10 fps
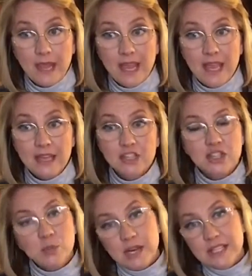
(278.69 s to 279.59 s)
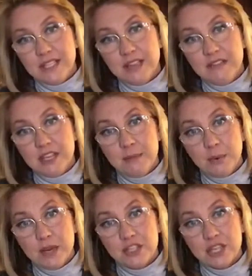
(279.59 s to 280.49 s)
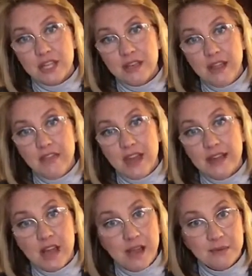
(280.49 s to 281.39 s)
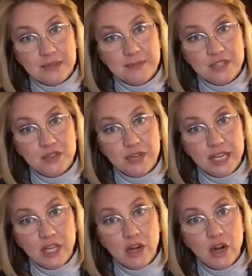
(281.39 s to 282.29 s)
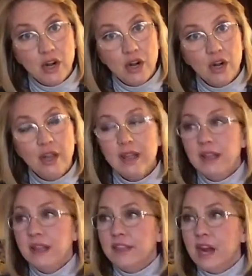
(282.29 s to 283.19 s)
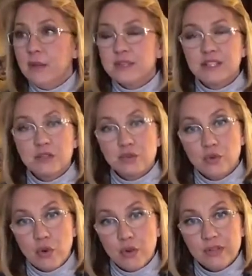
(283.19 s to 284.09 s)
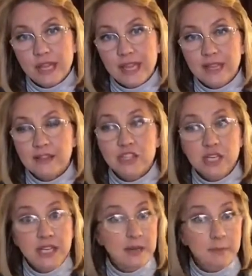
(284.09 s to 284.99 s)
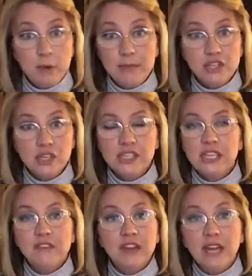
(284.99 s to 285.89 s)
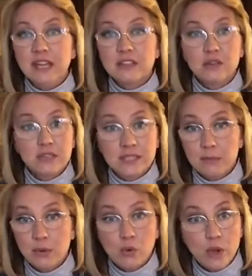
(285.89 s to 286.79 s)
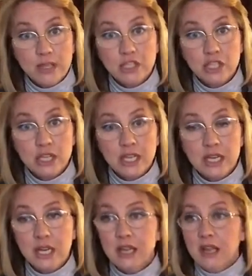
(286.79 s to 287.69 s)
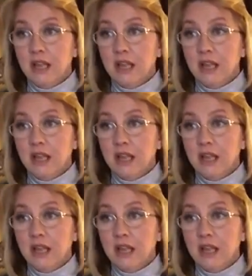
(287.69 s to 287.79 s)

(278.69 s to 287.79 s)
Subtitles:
And she wanted to give the impression that I was mistreating her, that I was controlling. She needed permission to even answer a simple question.